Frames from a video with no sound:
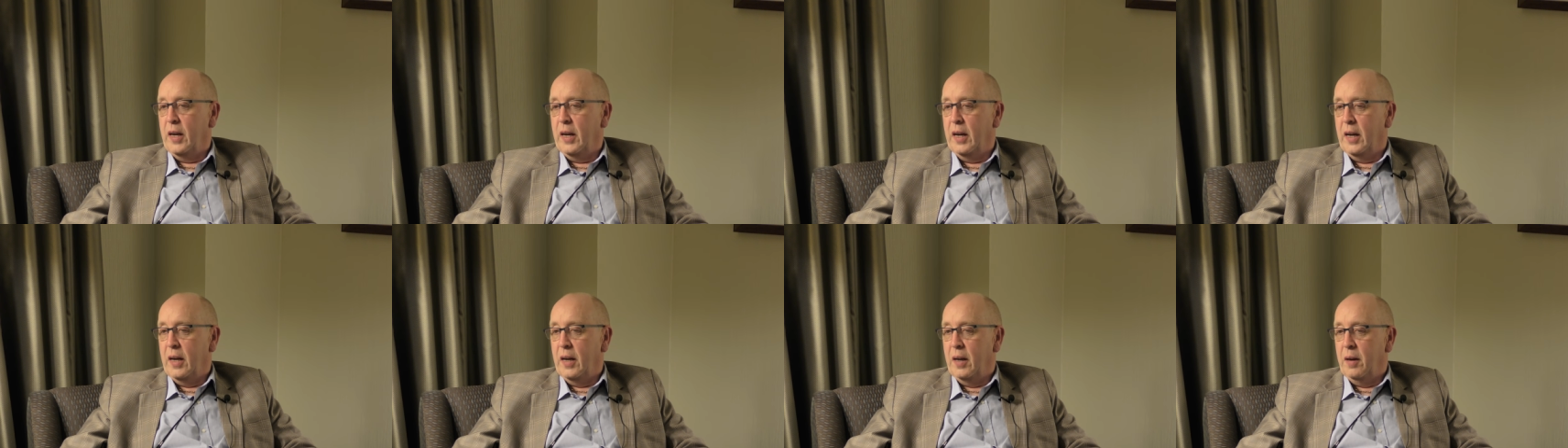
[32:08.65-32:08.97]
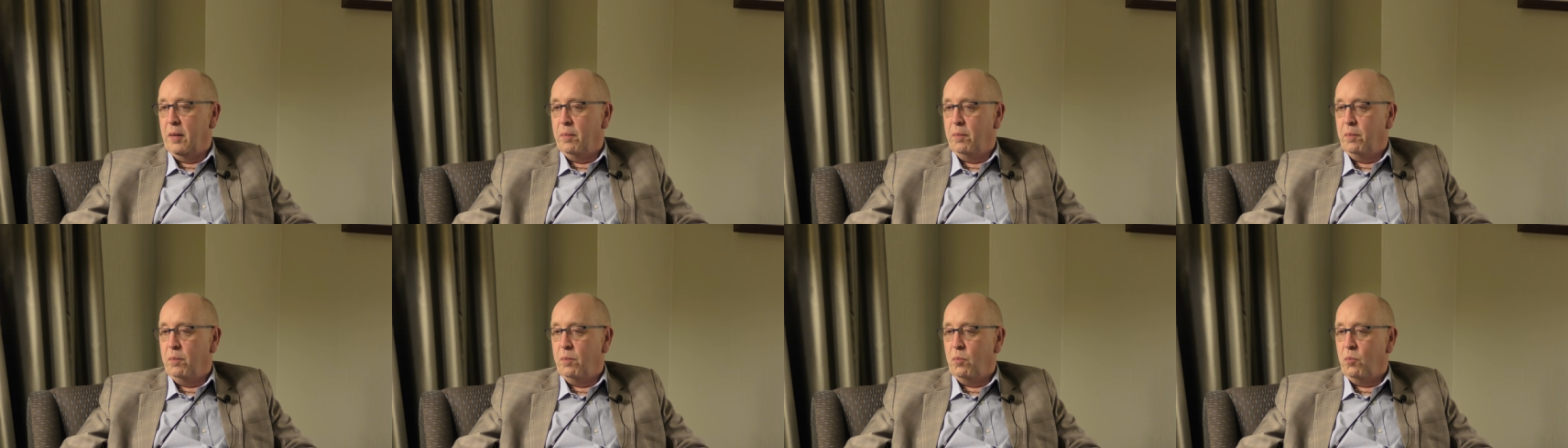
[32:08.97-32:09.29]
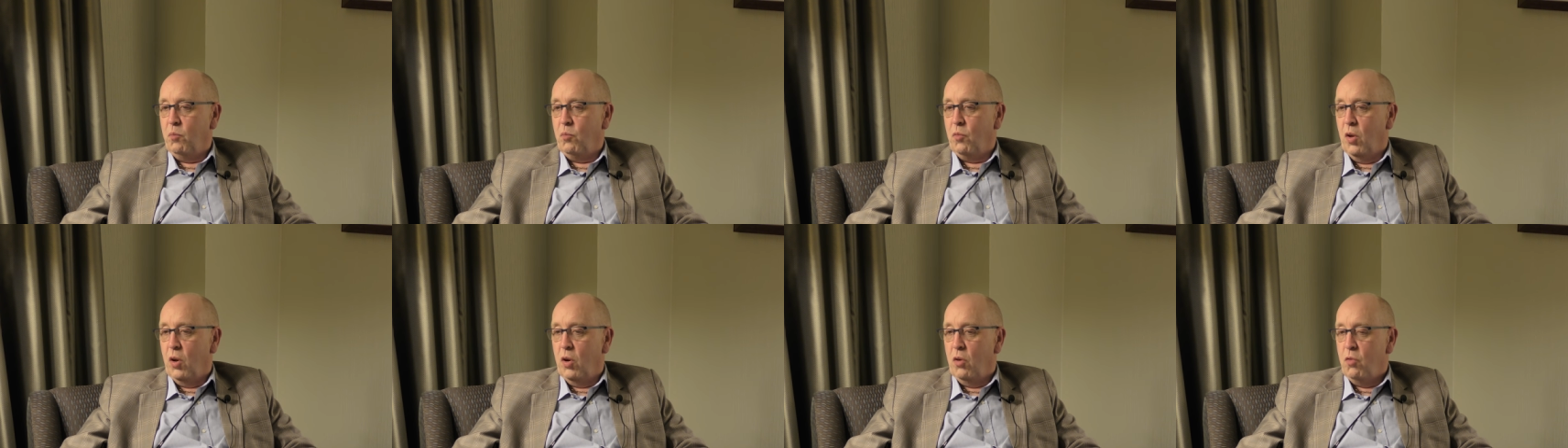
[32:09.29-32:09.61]
um,
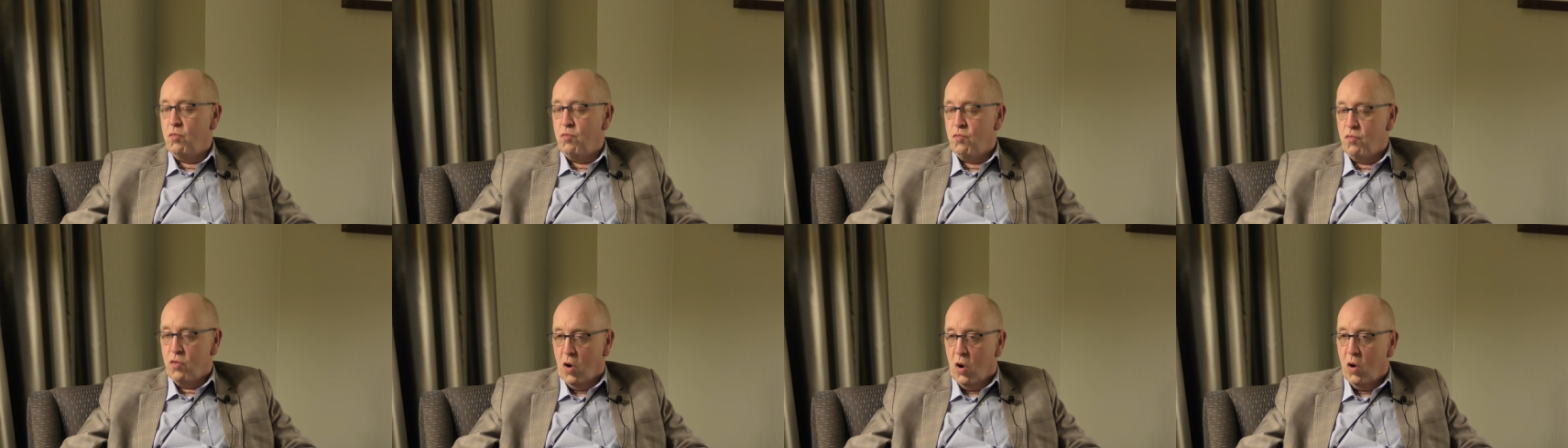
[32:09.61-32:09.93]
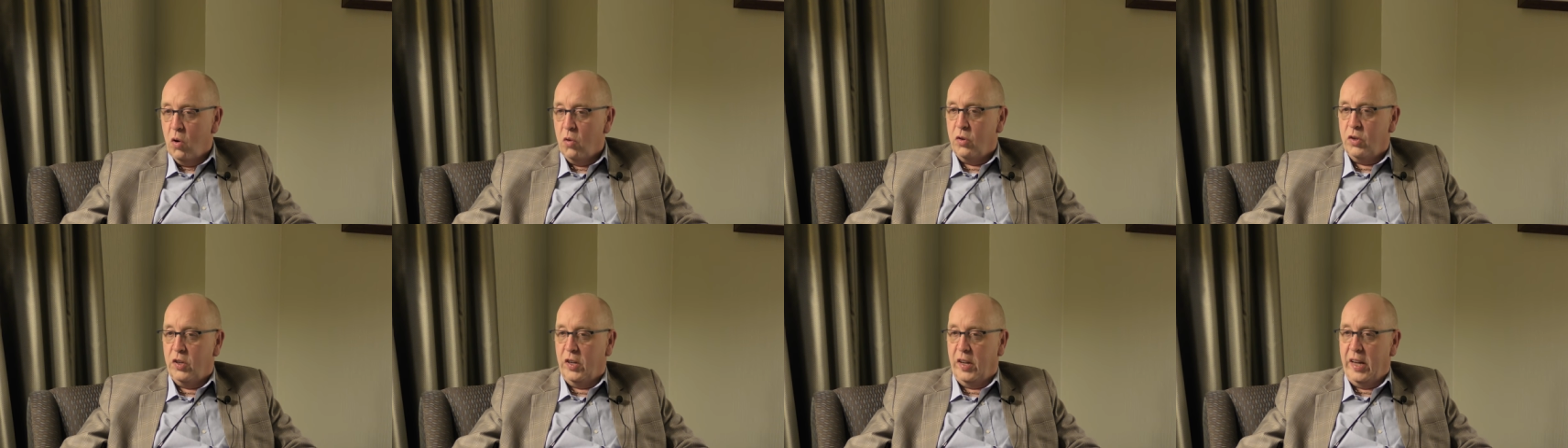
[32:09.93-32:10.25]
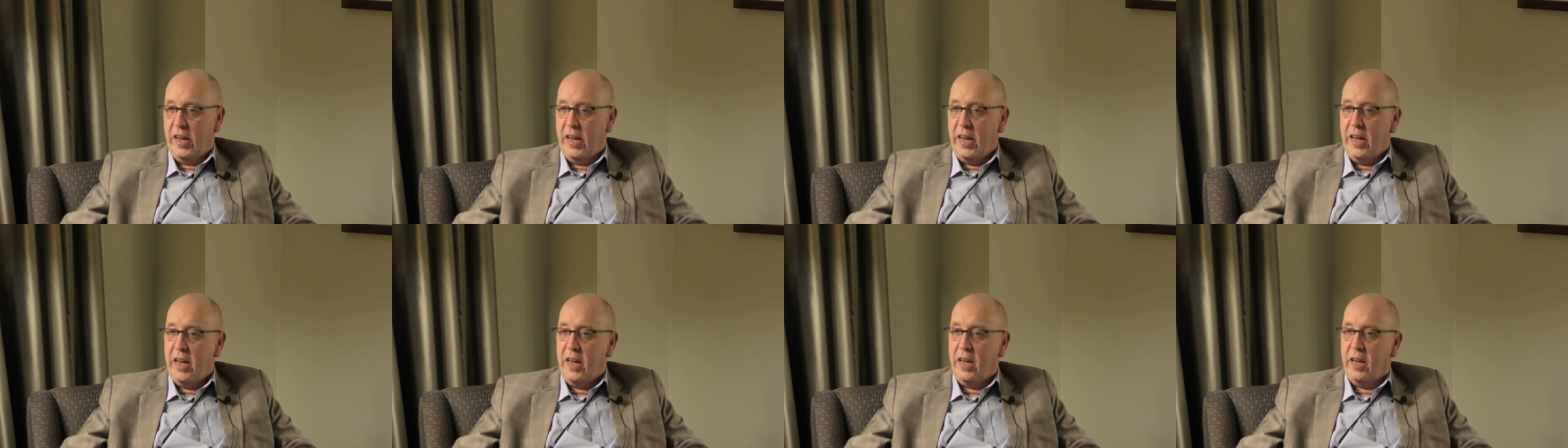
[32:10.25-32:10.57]

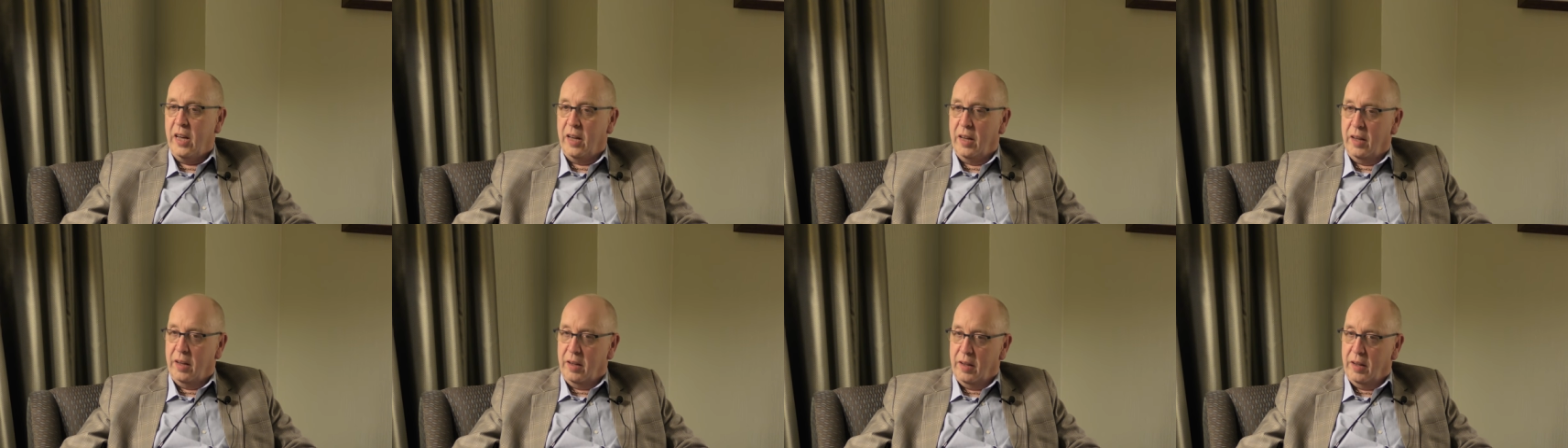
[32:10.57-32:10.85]
royalty